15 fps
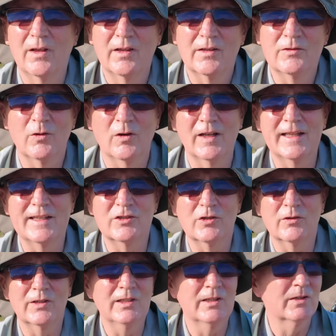Not a lens I
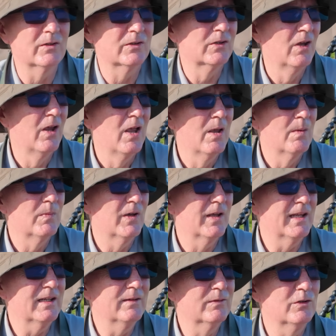use, but
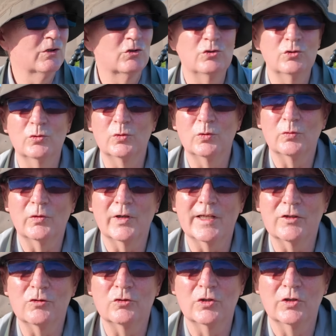even the short
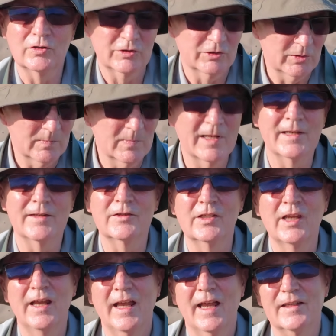range zoom lens
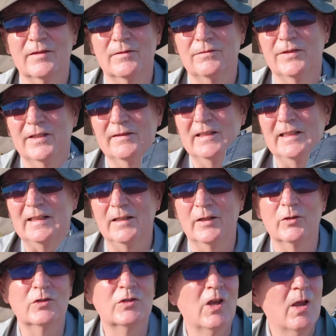has a very
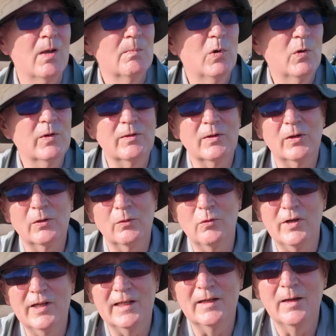close
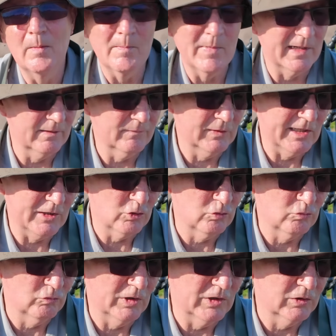0.3 magnification
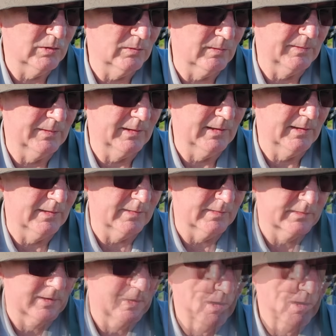ratio, I think it is.